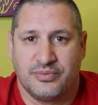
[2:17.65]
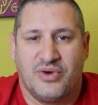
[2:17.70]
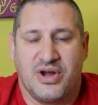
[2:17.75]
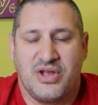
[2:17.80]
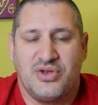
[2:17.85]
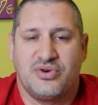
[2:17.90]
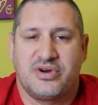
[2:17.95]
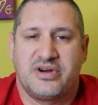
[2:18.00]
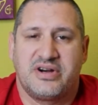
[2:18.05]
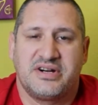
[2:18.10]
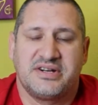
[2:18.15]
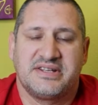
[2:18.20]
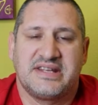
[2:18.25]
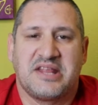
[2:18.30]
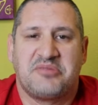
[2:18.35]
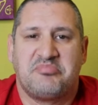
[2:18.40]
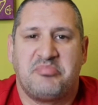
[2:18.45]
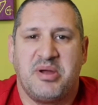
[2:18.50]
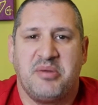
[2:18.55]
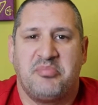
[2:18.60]
When you heard
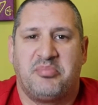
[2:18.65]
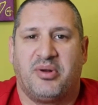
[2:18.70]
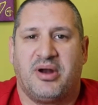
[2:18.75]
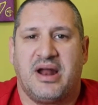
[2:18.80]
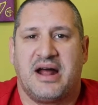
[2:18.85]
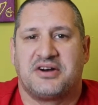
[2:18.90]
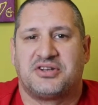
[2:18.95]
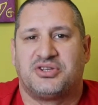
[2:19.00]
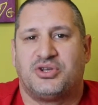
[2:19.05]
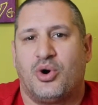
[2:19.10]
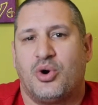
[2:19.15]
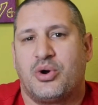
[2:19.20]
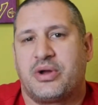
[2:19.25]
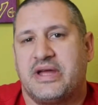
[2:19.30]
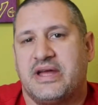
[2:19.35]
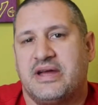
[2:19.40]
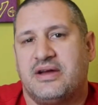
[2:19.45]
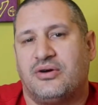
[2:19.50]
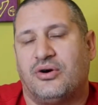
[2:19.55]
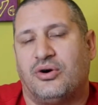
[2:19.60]
that people are
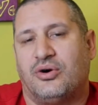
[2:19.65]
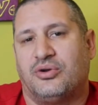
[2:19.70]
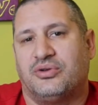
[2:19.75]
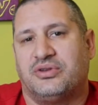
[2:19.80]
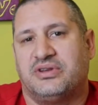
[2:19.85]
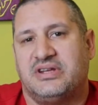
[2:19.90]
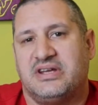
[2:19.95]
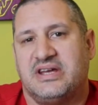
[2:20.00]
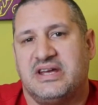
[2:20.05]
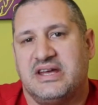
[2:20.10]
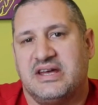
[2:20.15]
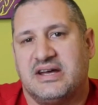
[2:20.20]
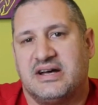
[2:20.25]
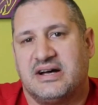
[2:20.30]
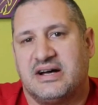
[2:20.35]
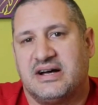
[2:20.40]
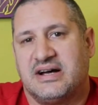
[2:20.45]
talking on the